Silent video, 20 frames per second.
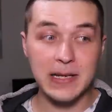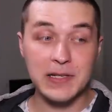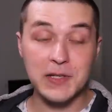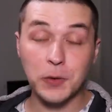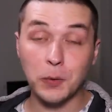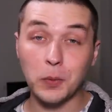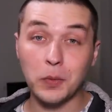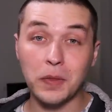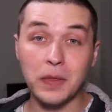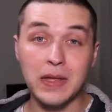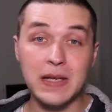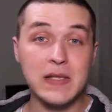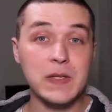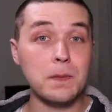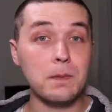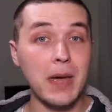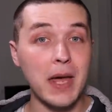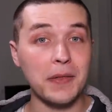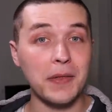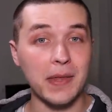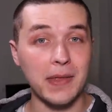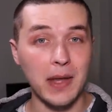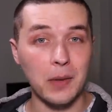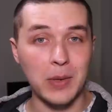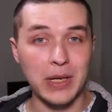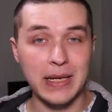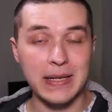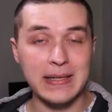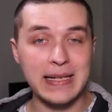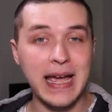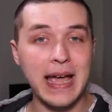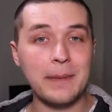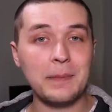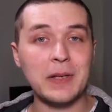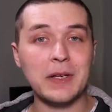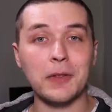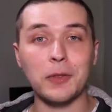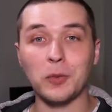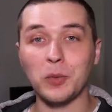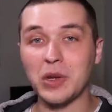It's through this method that we can tap
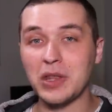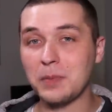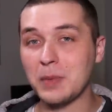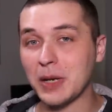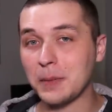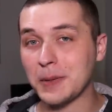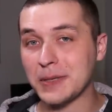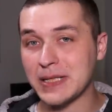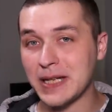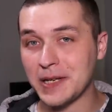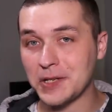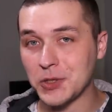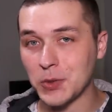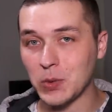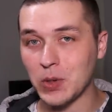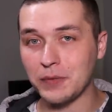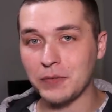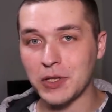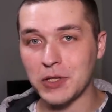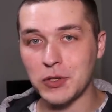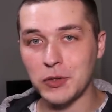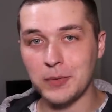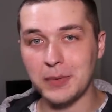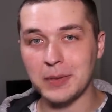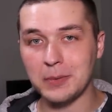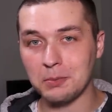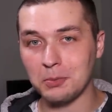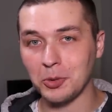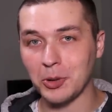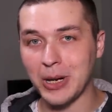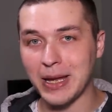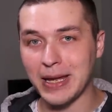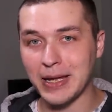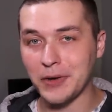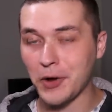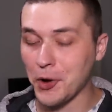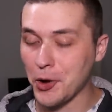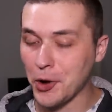into the rhythmic potential of the human brain,